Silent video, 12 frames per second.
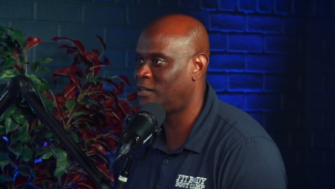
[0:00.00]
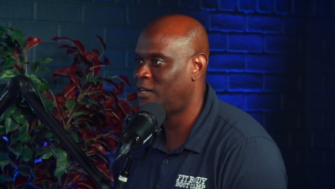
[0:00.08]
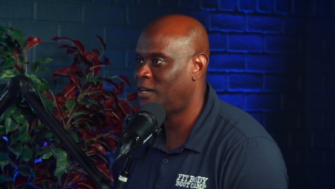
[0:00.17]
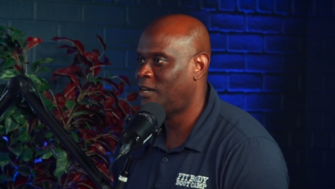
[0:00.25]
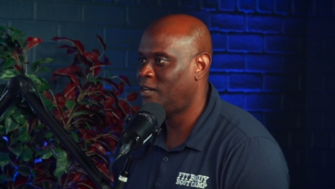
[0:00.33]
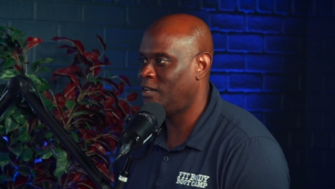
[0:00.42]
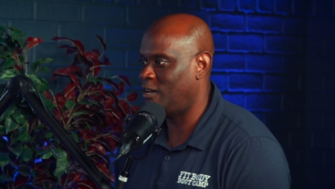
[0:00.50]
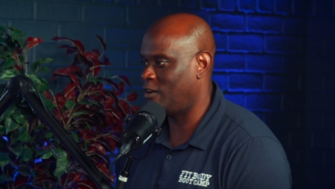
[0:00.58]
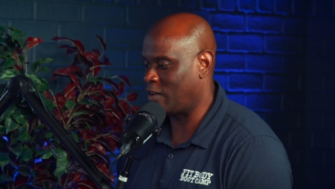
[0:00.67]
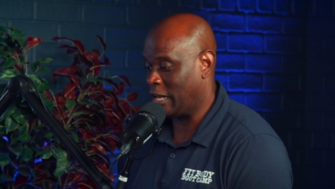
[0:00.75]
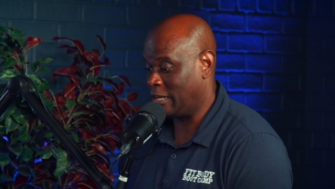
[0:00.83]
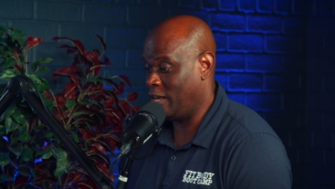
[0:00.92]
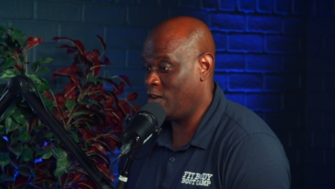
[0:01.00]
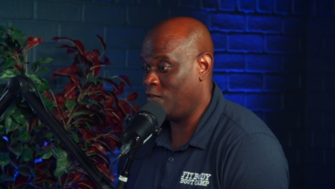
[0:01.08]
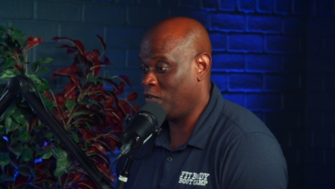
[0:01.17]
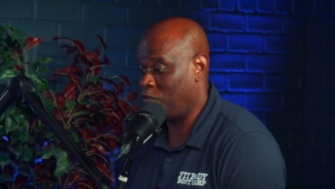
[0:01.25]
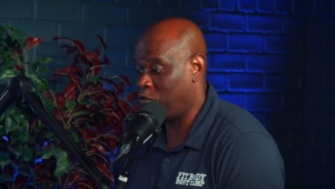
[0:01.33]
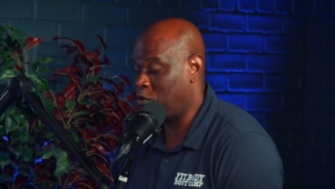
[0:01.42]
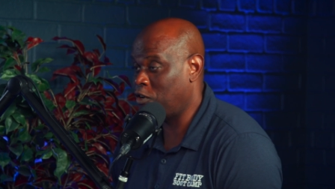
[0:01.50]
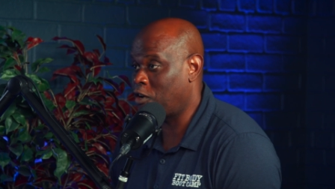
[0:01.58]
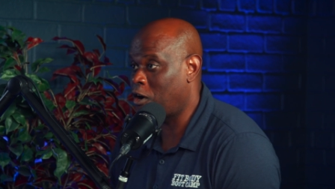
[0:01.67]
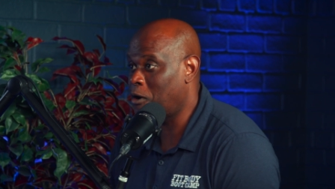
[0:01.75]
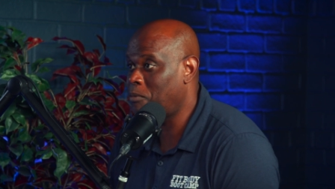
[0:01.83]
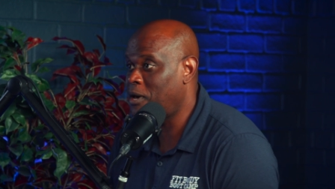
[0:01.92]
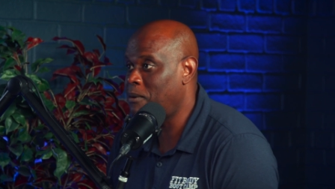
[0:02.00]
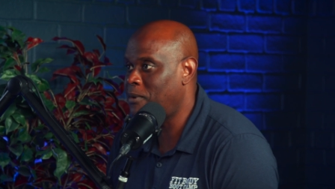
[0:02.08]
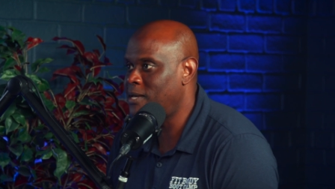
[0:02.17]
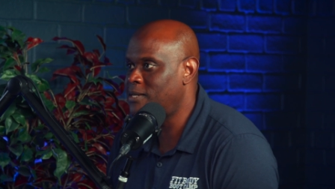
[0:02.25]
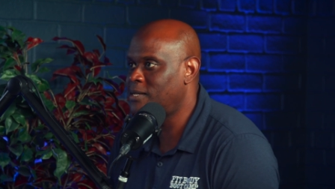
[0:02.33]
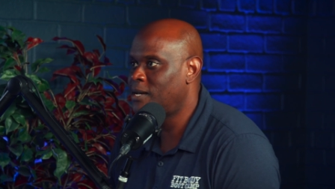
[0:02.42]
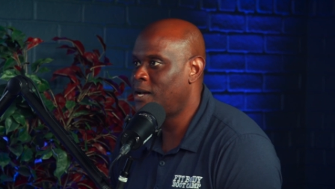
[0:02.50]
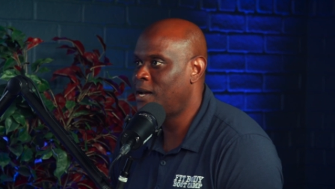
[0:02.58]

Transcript: Mm -hmm. You know, I uh, can't even afford your car payment.